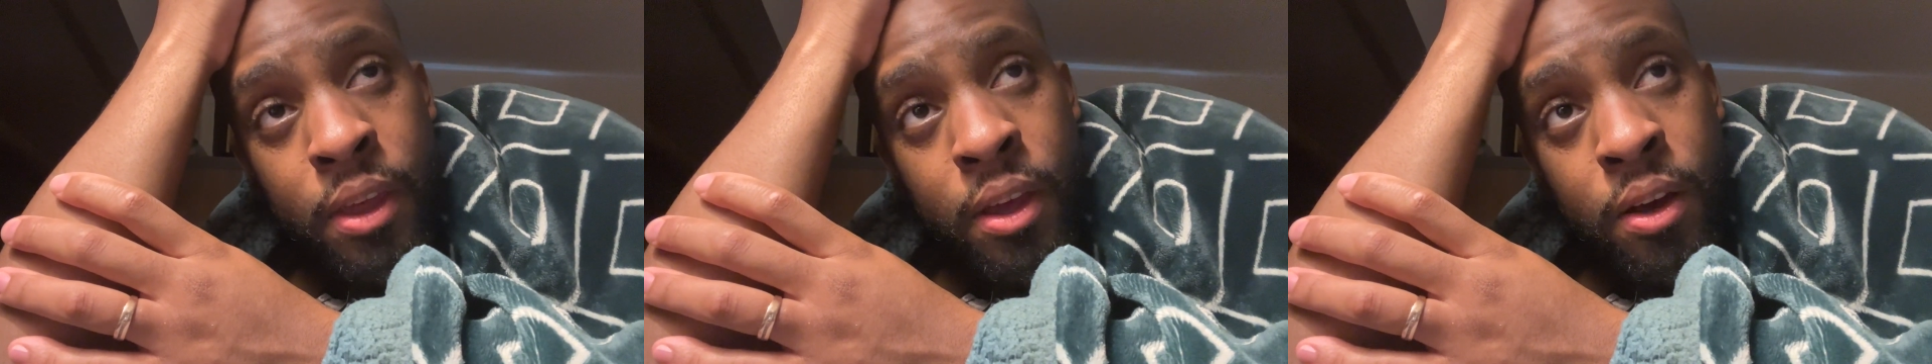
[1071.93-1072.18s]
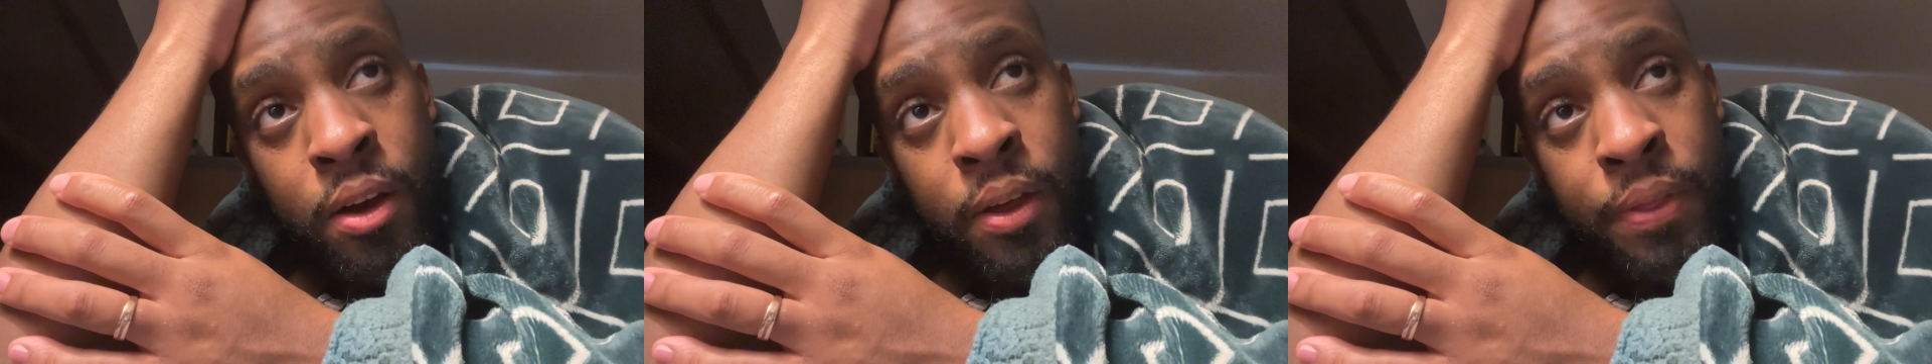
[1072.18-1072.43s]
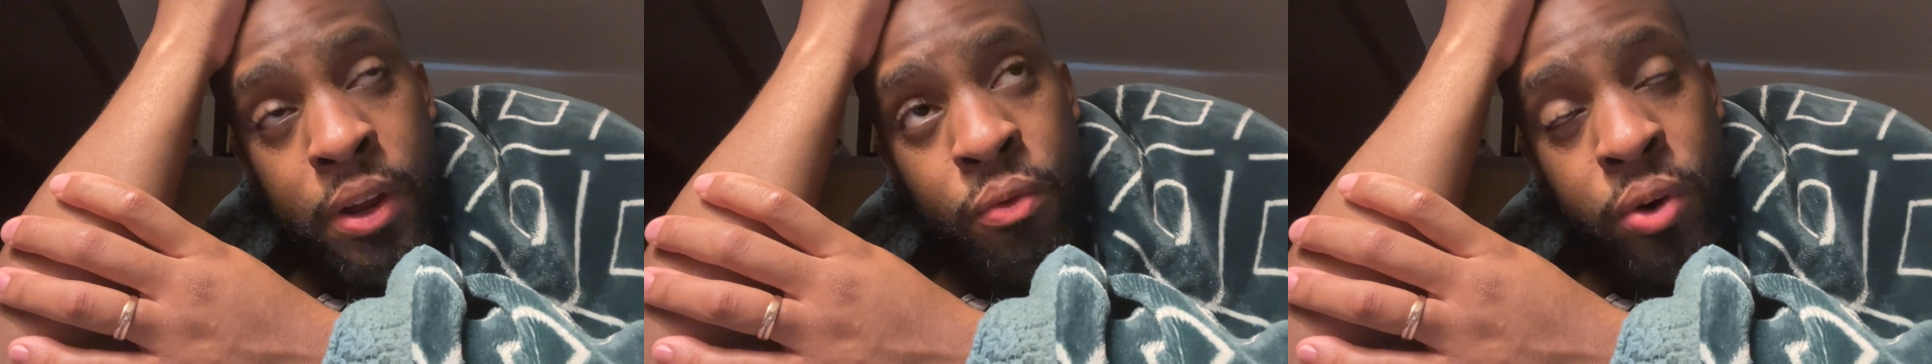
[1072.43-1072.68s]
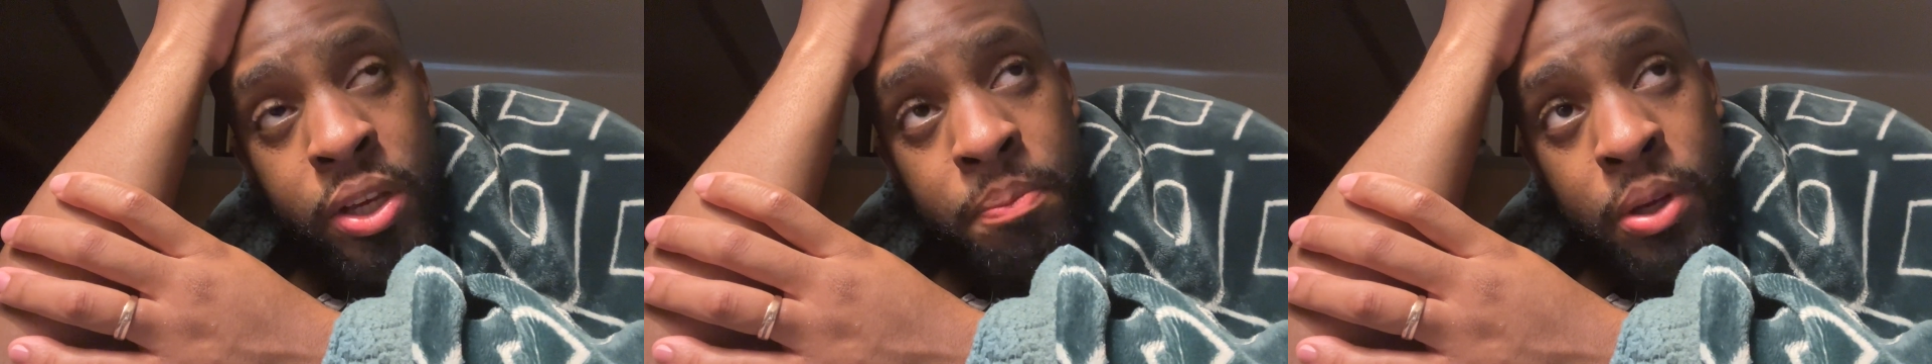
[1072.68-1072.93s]
then
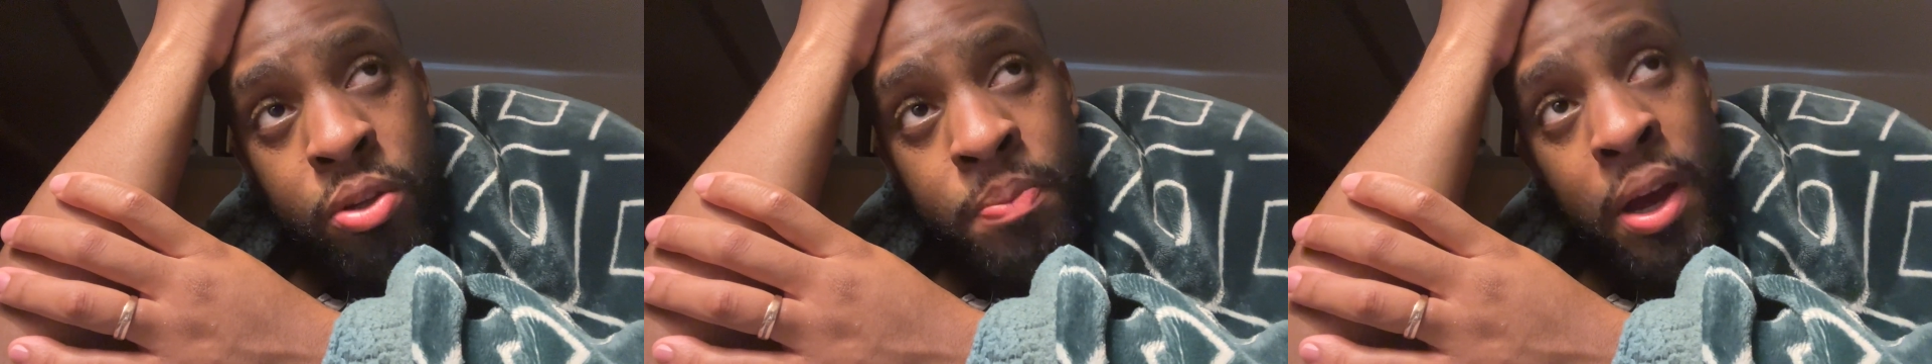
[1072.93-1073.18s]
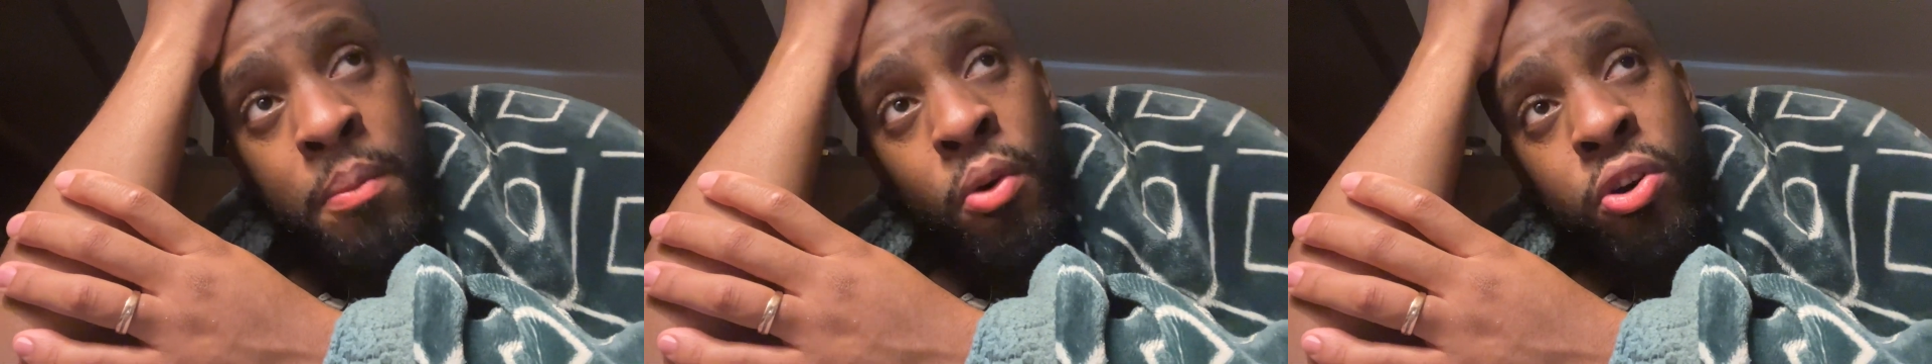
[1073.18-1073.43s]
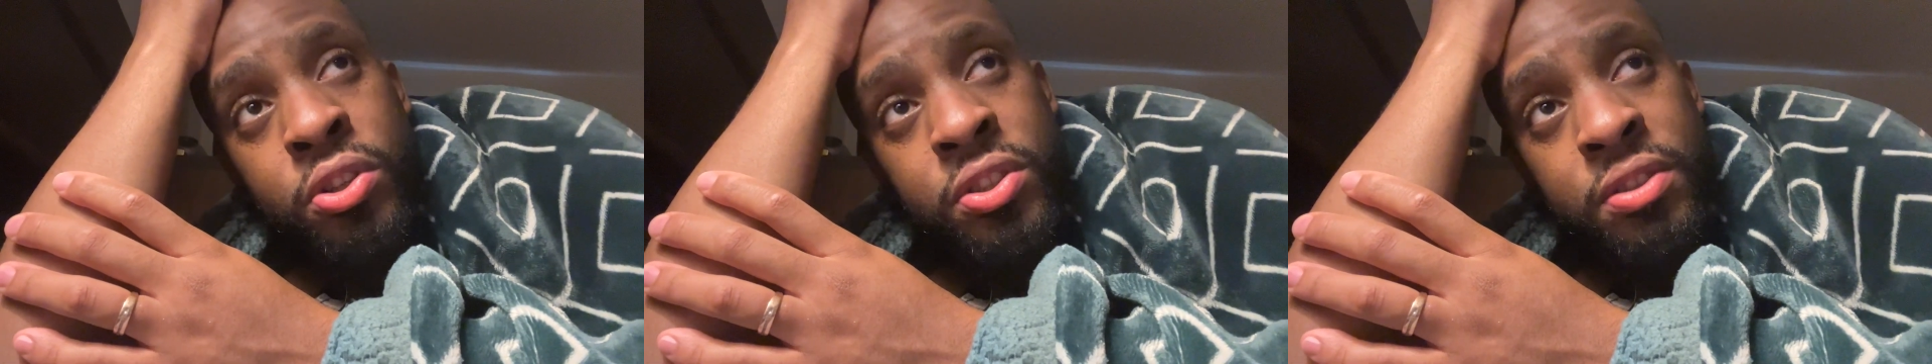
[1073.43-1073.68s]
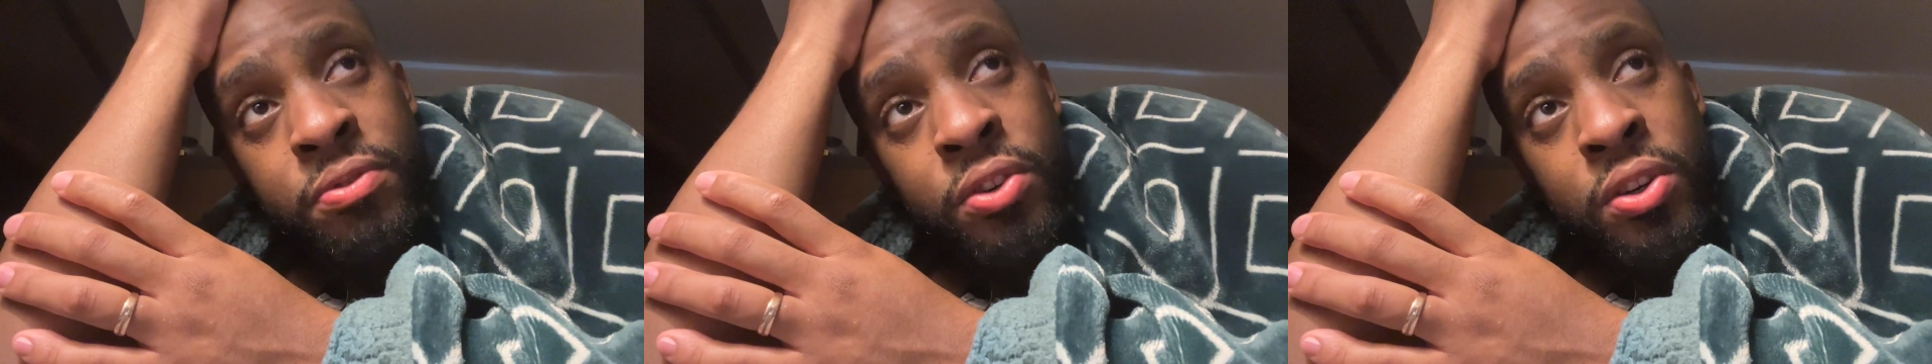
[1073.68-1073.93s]
rebuild my
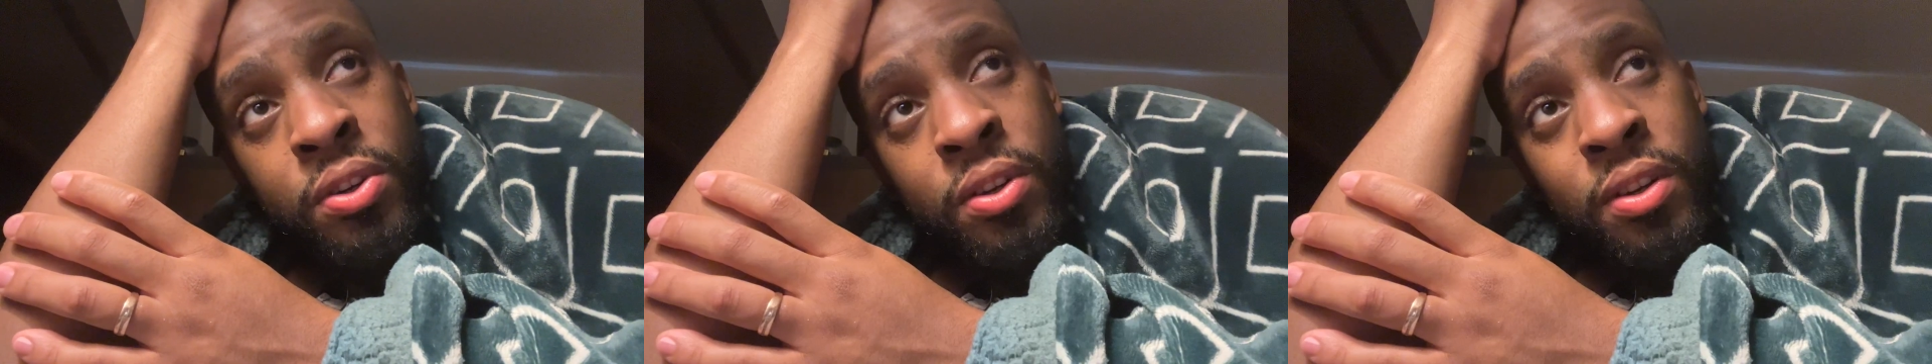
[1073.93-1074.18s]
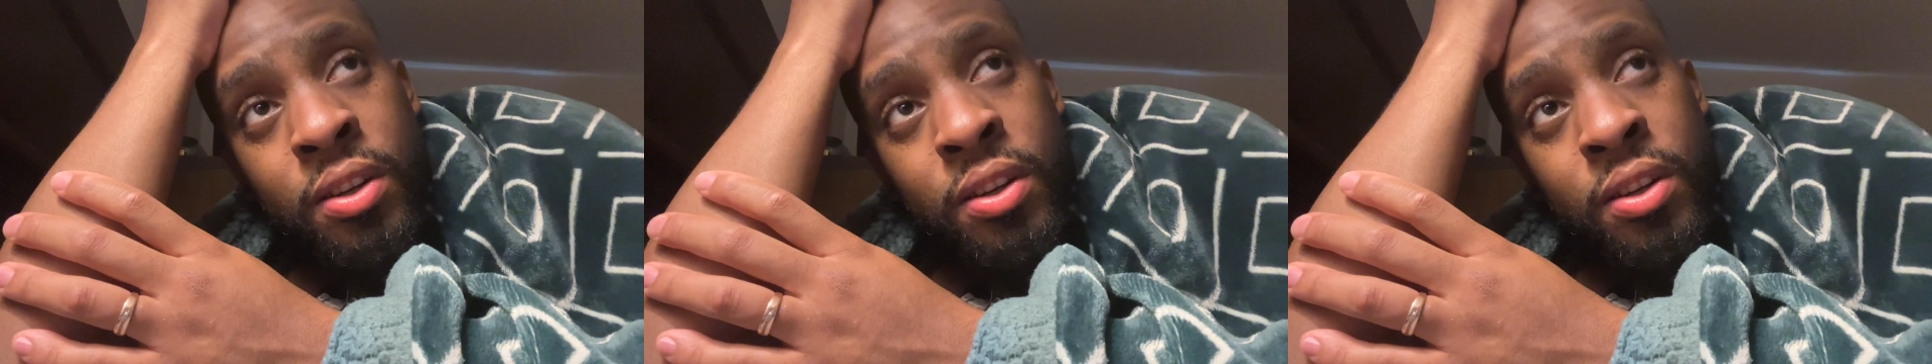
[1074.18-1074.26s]
emergency fund,